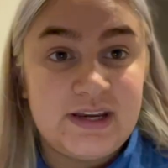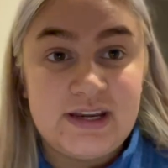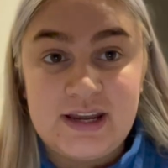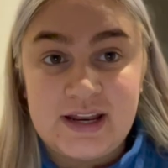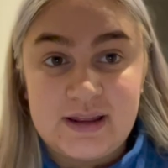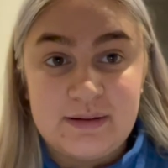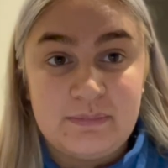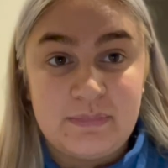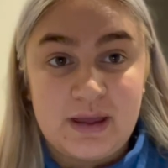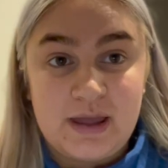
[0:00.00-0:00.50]
a
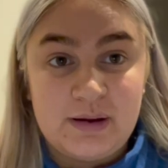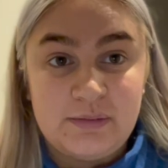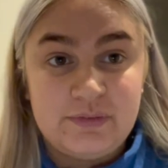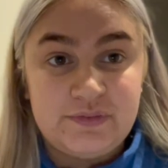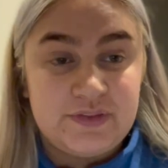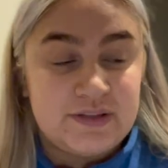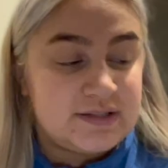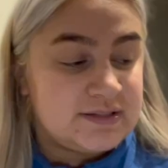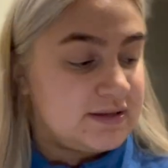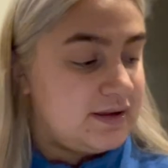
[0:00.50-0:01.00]
nightmare with
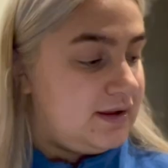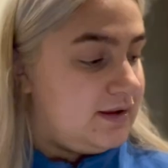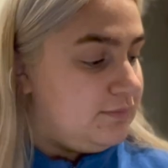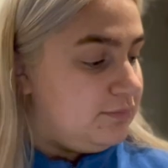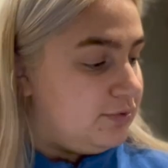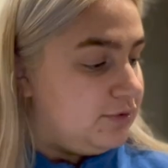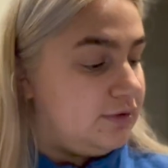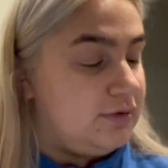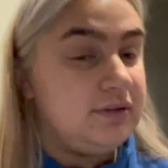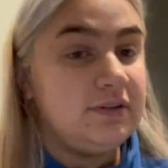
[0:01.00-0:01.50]
the skirting
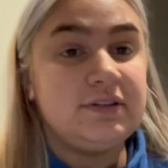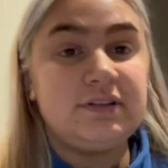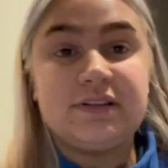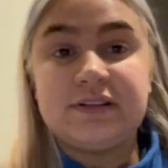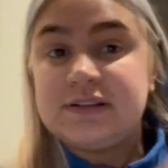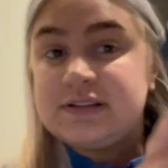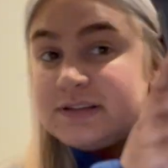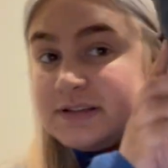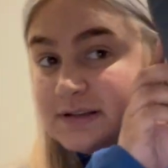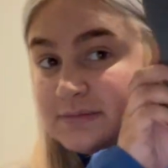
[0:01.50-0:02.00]

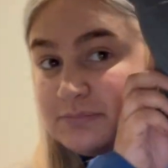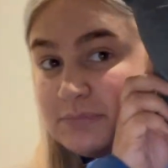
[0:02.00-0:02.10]
boards.